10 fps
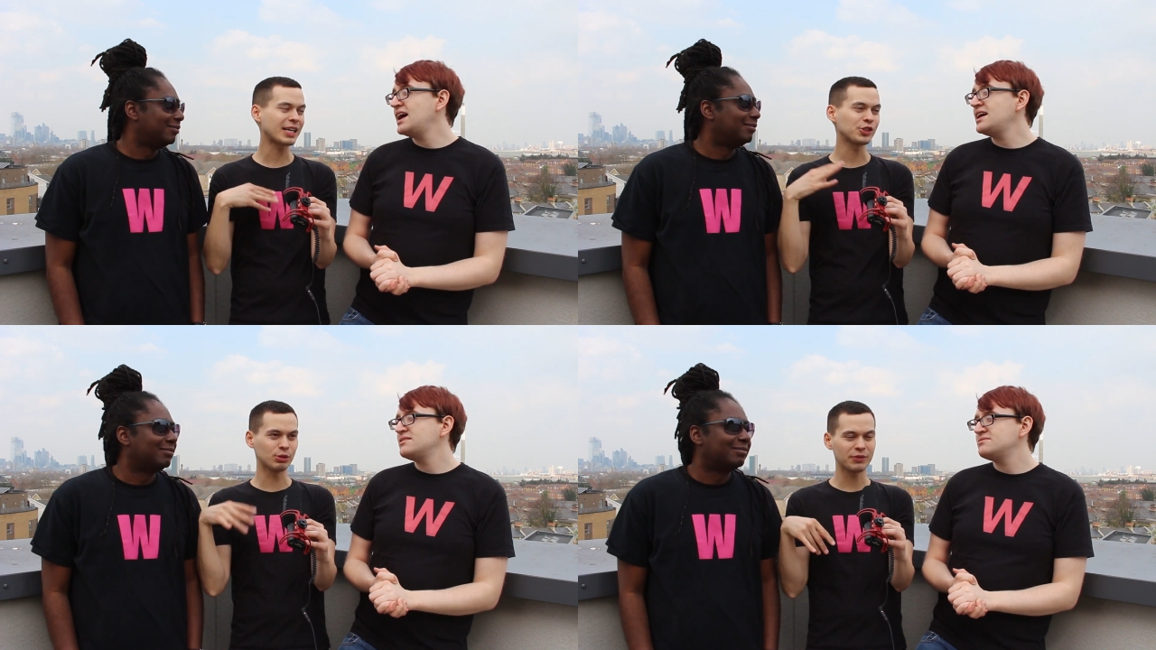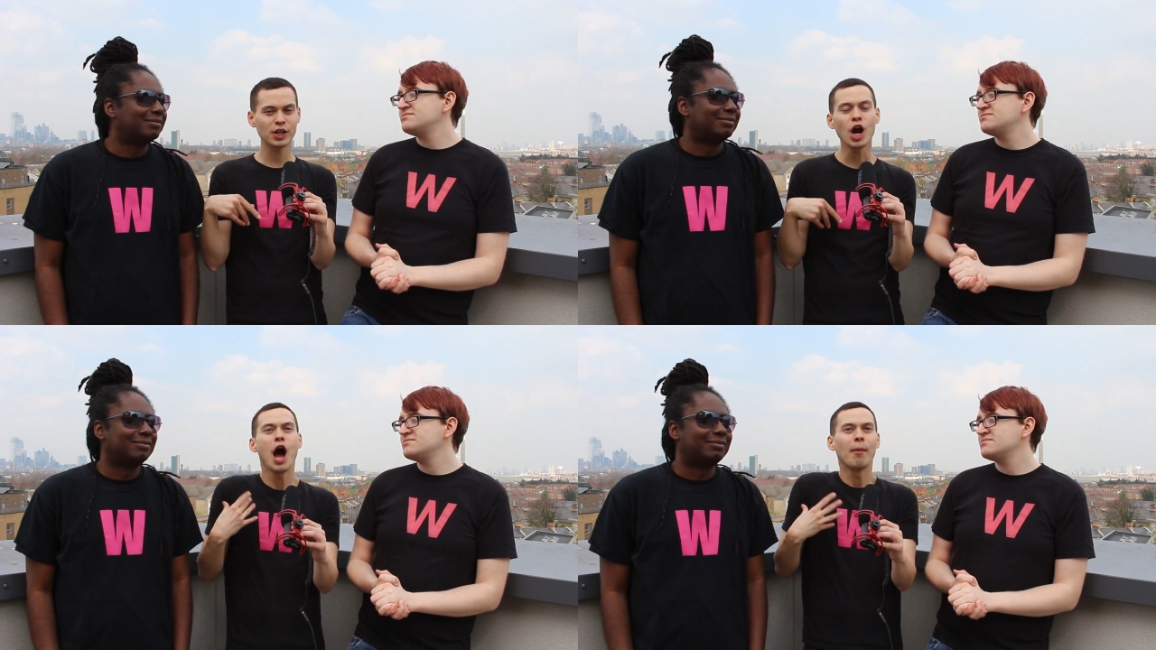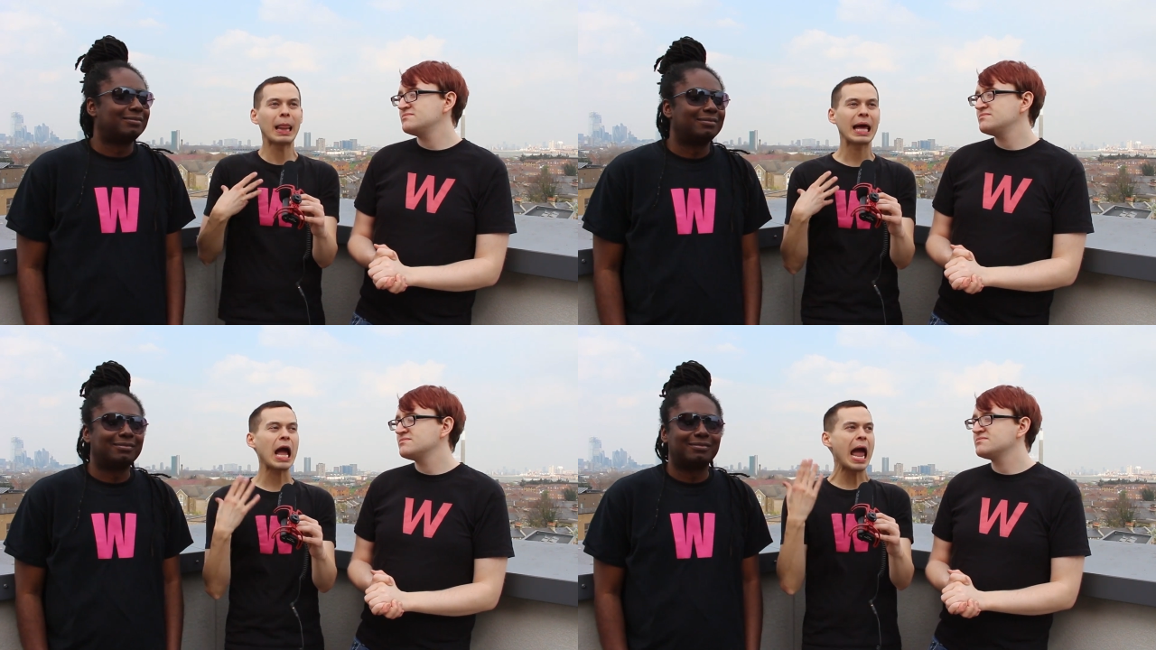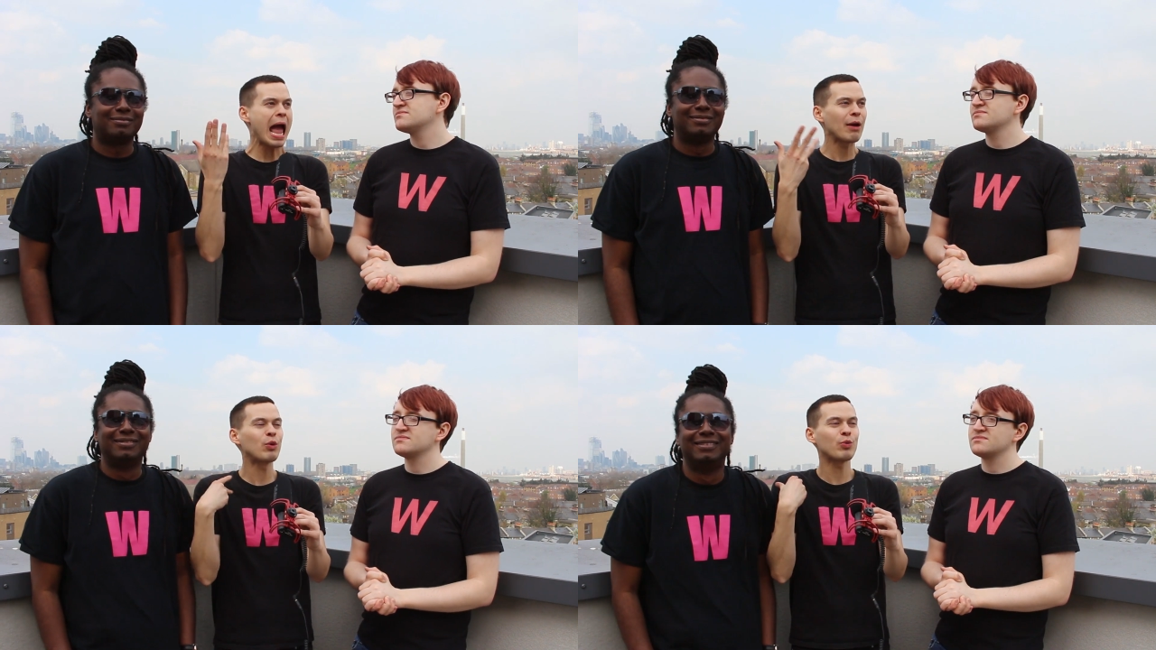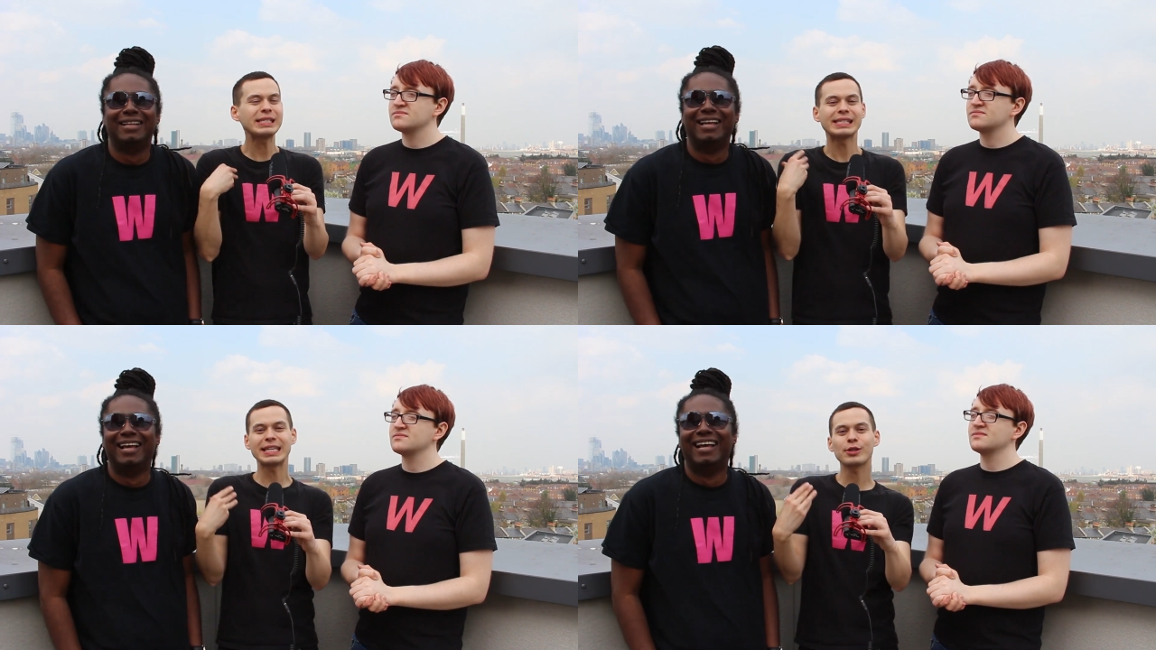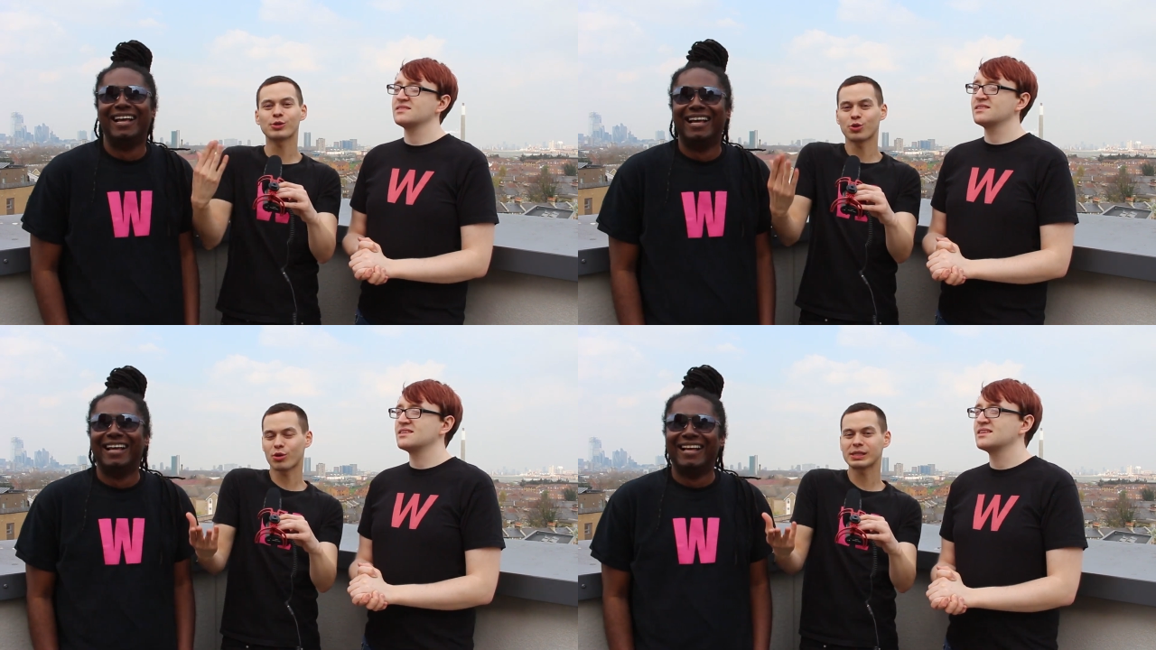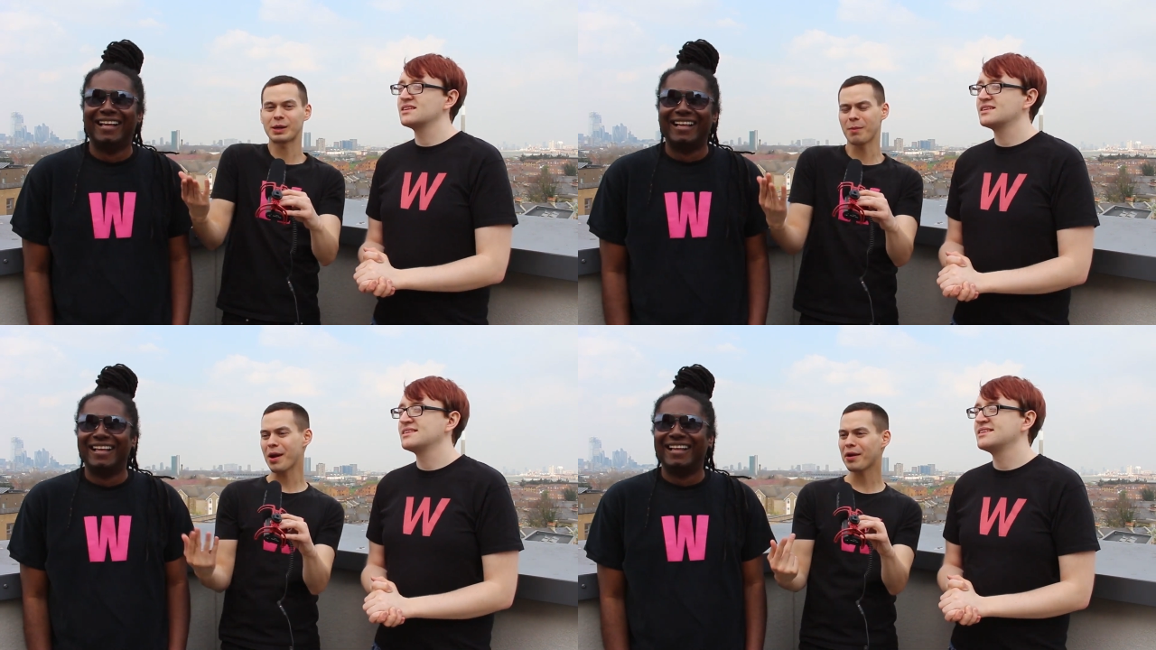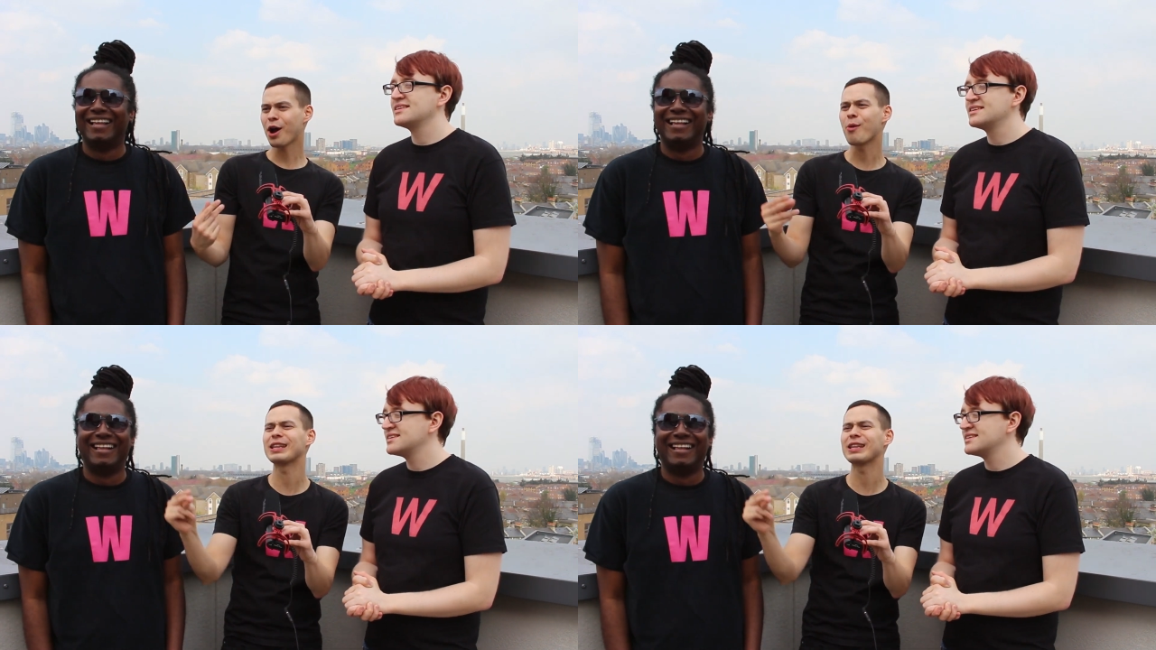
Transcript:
Speaker 1: that because you live here, but like when we see those doors in America,